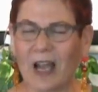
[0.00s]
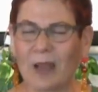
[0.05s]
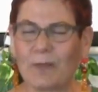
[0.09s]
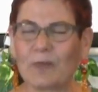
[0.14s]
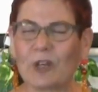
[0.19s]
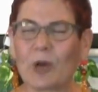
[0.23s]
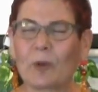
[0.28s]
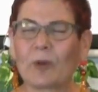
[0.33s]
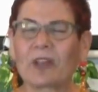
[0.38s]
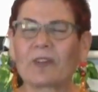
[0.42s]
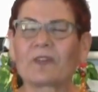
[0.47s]

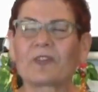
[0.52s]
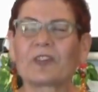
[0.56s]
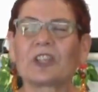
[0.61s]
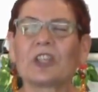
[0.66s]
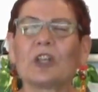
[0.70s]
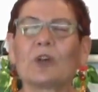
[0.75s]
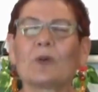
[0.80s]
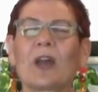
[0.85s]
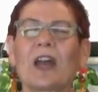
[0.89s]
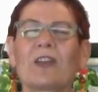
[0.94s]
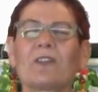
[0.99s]
I'm knowing for
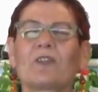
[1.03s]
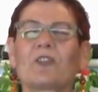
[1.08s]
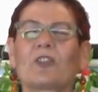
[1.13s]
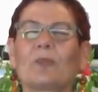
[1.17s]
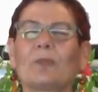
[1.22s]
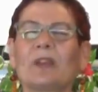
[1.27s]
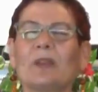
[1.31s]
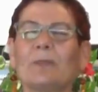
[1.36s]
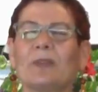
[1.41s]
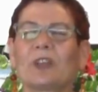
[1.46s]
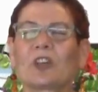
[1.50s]
you and
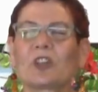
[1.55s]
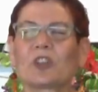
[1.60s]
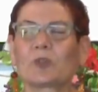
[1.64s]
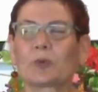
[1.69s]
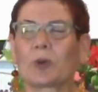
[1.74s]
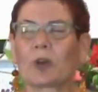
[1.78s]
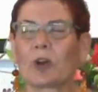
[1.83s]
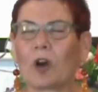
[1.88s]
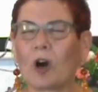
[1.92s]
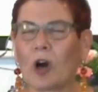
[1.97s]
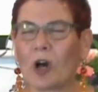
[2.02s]
for me
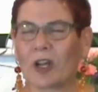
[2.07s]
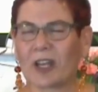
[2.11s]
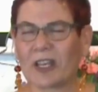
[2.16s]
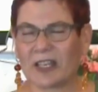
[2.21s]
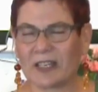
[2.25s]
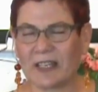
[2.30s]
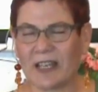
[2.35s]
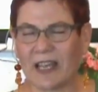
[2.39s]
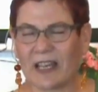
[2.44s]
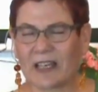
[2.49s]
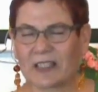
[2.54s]
because we're all
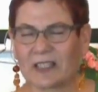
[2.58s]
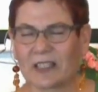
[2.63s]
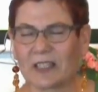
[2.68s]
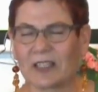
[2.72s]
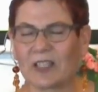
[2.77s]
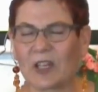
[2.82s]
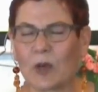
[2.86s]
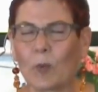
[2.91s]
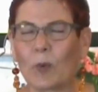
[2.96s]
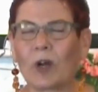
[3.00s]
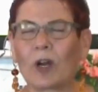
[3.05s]

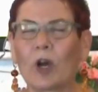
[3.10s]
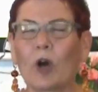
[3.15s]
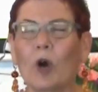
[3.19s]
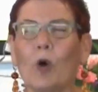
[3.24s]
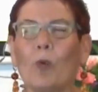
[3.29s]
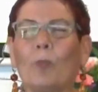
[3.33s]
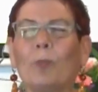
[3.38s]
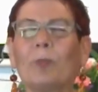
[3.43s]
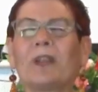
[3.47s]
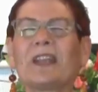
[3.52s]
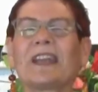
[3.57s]
connected, that we're
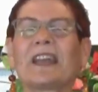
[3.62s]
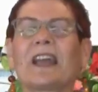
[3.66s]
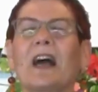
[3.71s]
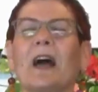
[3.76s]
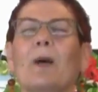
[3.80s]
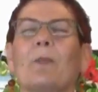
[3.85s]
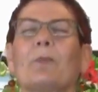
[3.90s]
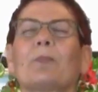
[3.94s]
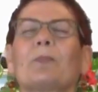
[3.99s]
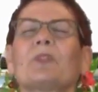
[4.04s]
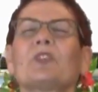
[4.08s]
opening
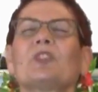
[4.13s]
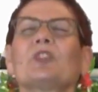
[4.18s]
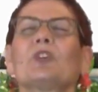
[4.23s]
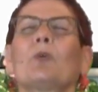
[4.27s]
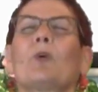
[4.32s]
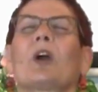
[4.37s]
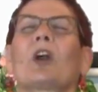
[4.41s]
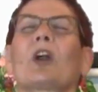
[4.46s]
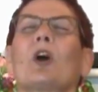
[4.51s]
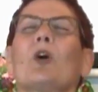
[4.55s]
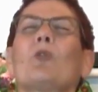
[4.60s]
up
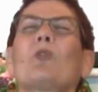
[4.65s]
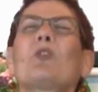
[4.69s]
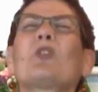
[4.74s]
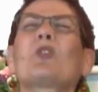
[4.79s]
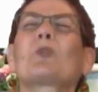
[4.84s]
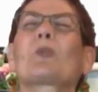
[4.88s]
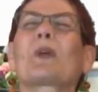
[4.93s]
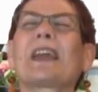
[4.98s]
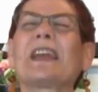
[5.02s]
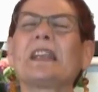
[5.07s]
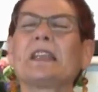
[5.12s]
to our
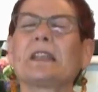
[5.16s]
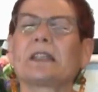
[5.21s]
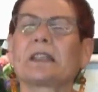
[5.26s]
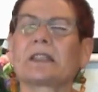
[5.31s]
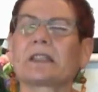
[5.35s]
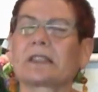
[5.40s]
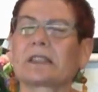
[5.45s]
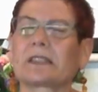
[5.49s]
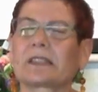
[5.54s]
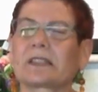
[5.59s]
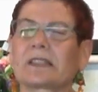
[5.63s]
own
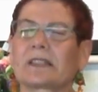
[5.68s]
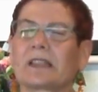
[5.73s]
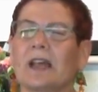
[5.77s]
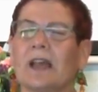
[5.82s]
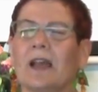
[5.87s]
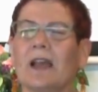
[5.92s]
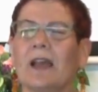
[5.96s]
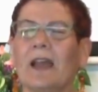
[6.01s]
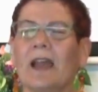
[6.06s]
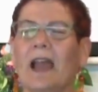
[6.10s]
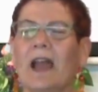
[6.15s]
greatness,
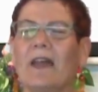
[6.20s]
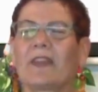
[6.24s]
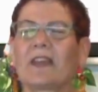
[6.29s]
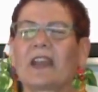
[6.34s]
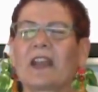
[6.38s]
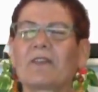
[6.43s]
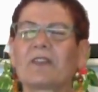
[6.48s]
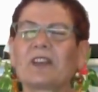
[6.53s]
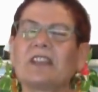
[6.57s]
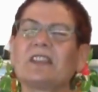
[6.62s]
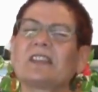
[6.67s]
and
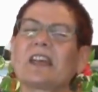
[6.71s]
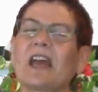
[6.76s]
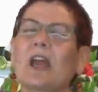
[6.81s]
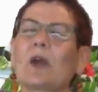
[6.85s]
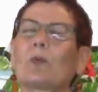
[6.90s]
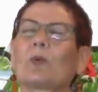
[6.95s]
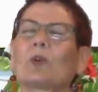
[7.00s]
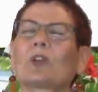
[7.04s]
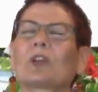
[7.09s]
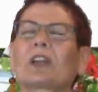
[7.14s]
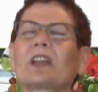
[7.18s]
that every
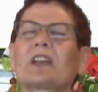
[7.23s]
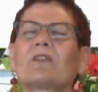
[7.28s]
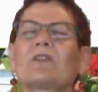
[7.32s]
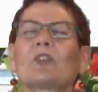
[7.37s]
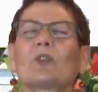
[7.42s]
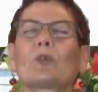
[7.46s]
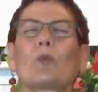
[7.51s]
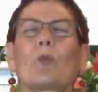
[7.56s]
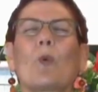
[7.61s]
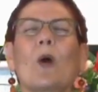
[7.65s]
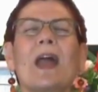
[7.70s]
day we're looking
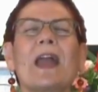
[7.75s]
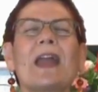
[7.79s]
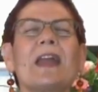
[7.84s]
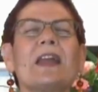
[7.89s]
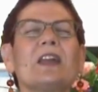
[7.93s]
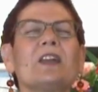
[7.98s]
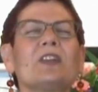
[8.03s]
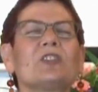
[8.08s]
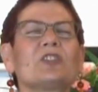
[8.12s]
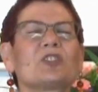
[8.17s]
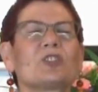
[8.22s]
for
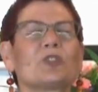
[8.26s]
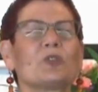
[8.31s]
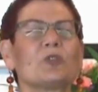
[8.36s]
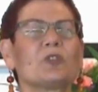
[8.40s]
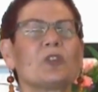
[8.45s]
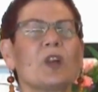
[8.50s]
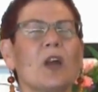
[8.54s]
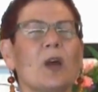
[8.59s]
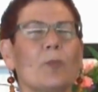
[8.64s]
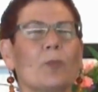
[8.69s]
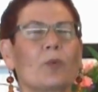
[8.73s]
ways
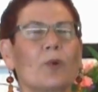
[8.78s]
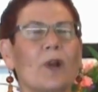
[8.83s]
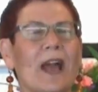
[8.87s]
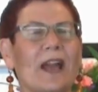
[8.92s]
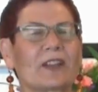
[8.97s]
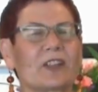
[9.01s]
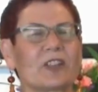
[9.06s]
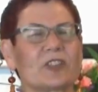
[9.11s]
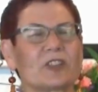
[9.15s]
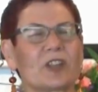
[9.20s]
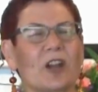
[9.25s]
to
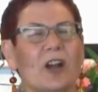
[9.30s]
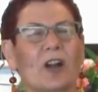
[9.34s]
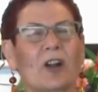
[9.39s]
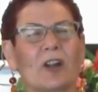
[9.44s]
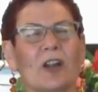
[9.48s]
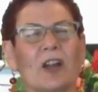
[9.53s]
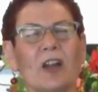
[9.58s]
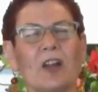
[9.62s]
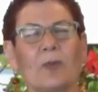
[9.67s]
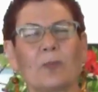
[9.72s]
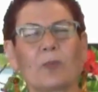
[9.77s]
practice
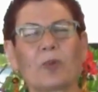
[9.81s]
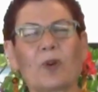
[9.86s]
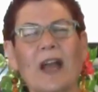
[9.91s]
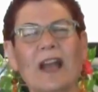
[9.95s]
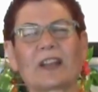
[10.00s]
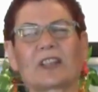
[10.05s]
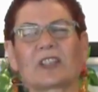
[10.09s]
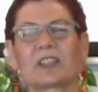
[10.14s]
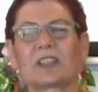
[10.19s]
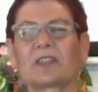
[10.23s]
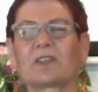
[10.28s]
our
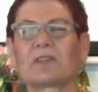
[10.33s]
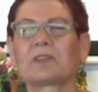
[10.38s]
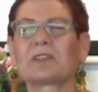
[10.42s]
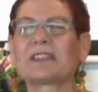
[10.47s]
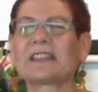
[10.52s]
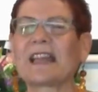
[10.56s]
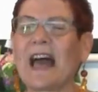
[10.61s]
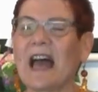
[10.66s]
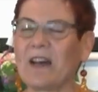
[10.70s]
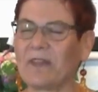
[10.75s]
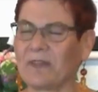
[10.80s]
practice
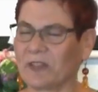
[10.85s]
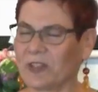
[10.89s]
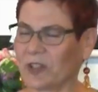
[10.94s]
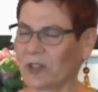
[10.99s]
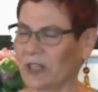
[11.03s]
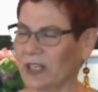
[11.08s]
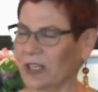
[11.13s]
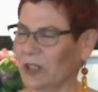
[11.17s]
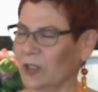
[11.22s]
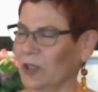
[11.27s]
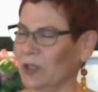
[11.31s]
of
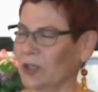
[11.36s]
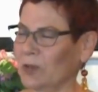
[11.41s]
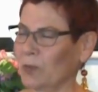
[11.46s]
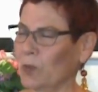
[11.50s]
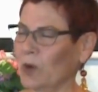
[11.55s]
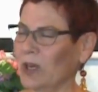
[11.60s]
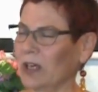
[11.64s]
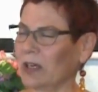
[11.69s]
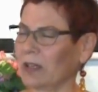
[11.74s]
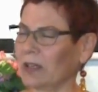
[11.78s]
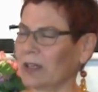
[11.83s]
laughter and
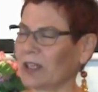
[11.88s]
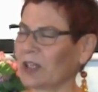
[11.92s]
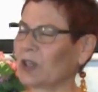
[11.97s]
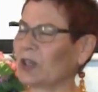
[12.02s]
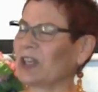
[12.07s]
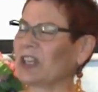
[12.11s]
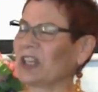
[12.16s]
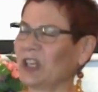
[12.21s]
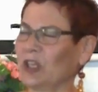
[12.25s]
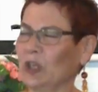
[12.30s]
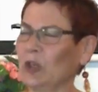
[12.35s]
goodwill and
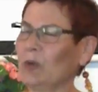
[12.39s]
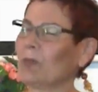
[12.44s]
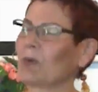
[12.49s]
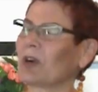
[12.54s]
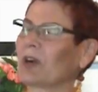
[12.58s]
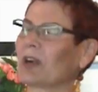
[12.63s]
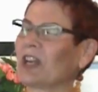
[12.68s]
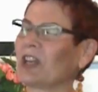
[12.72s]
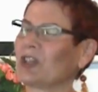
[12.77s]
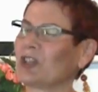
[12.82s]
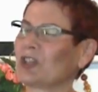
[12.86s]
good
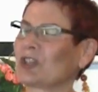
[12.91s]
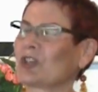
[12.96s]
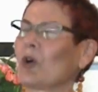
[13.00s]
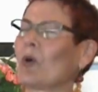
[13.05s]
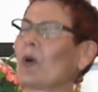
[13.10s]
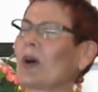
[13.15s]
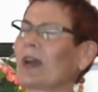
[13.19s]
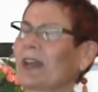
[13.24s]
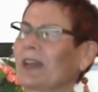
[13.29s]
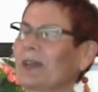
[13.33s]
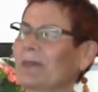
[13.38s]
humor and
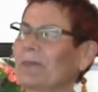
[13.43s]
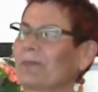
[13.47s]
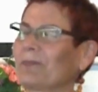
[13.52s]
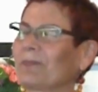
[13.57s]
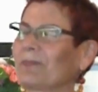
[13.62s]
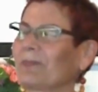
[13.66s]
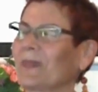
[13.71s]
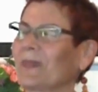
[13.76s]
joy,